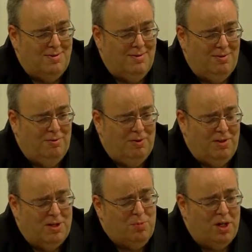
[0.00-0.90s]
for
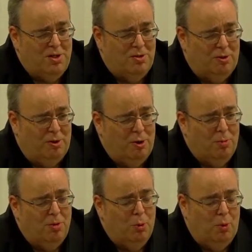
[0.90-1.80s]
this patient
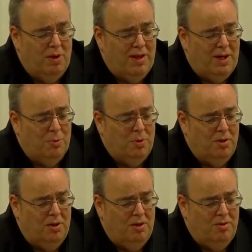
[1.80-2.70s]
group without
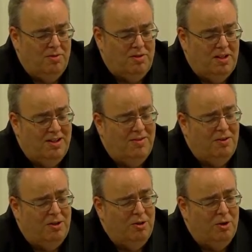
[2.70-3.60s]

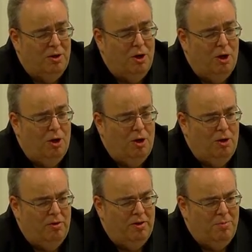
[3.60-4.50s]
significant
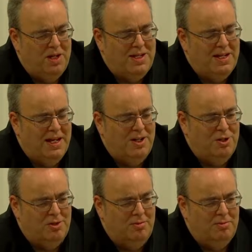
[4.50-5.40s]
other
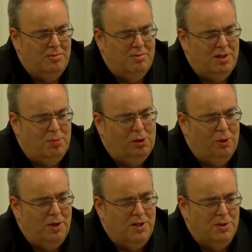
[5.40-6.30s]
mitigation
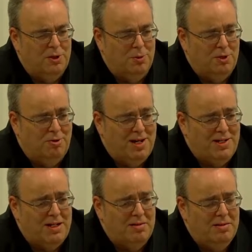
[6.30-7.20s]
deployed to address
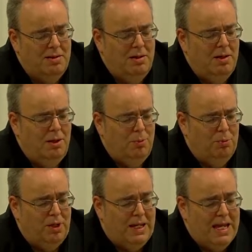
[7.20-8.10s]
it.
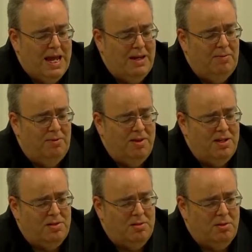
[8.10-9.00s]
But again,
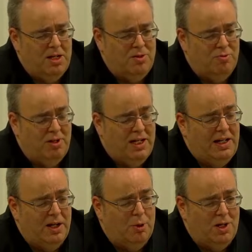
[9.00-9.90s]
this is really
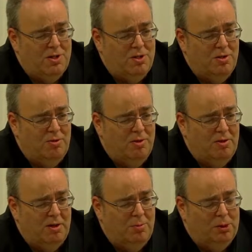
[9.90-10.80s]
a question that
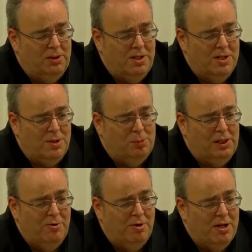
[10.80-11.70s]
a
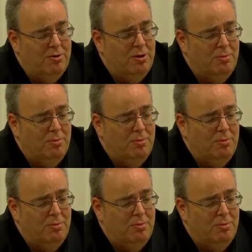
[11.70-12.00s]
multidisciplinary group